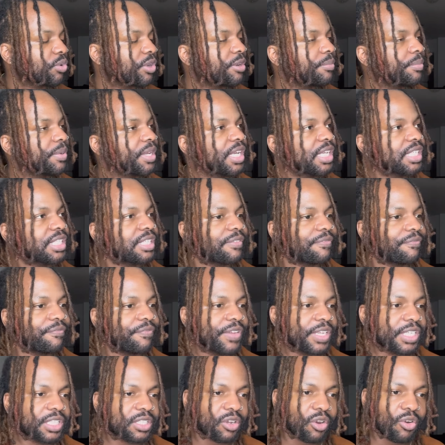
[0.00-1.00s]
because it
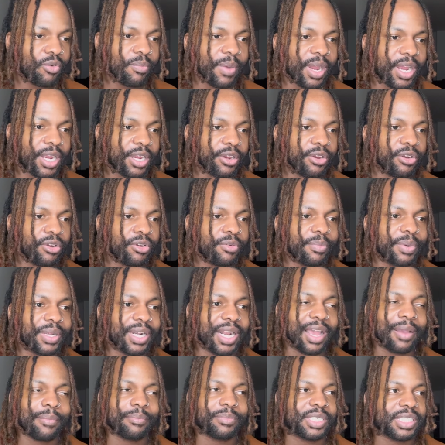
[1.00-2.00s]
fits Oh My Girl, but
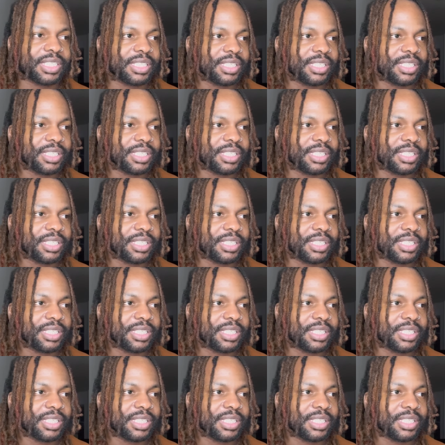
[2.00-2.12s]
I'm